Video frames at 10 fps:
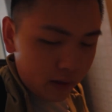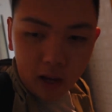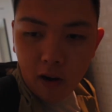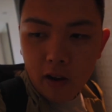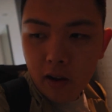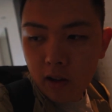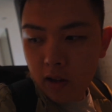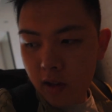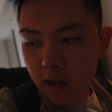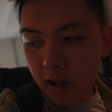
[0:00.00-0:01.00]
this area
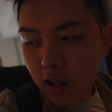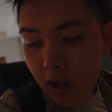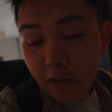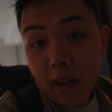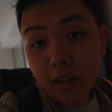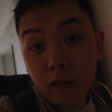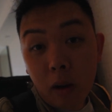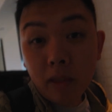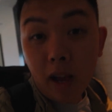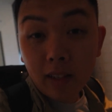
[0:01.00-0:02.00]
and then
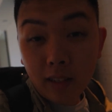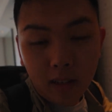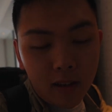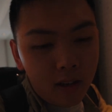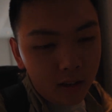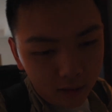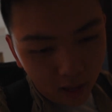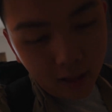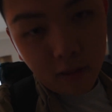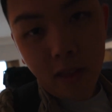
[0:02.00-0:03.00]
grab a taxi to
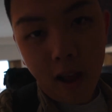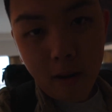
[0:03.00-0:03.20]
head to the